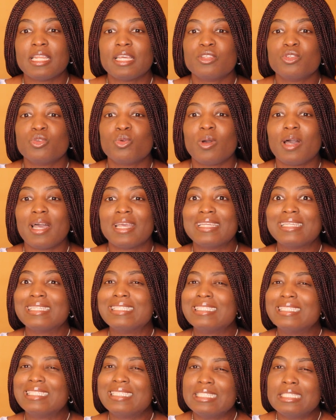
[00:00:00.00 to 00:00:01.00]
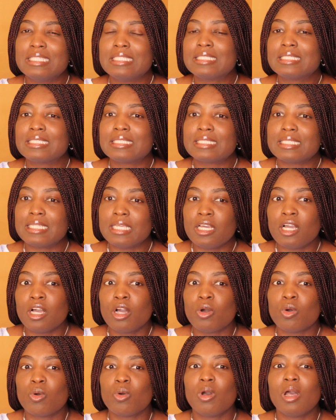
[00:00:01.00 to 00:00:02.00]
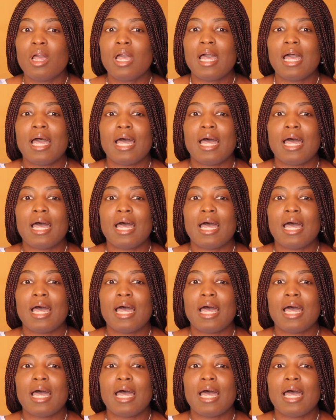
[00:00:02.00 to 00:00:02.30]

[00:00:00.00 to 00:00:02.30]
that you are indeed single